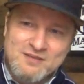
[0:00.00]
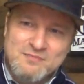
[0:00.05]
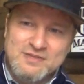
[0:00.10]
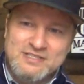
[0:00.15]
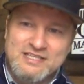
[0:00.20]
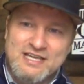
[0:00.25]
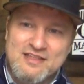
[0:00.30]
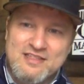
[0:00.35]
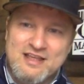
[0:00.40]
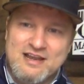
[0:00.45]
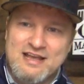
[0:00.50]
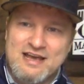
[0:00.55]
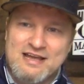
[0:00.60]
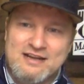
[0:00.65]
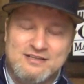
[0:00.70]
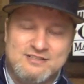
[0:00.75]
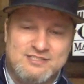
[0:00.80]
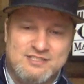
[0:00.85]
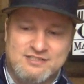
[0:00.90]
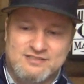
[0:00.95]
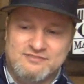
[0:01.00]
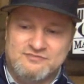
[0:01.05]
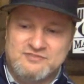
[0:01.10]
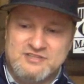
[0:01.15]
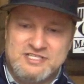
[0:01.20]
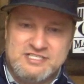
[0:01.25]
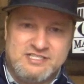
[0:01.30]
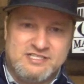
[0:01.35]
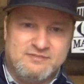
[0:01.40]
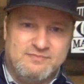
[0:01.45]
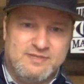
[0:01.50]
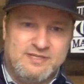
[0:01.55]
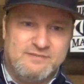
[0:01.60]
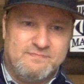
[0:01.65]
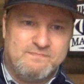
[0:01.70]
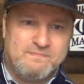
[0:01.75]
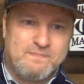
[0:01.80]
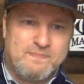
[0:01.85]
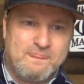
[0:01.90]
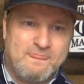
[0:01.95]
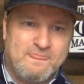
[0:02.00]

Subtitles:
But yeah, that line looks a little fishy to me.